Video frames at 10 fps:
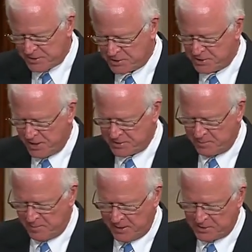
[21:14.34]
just
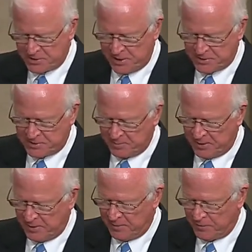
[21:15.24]
doesn't make sense to
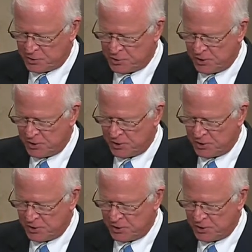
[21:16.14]
me, and there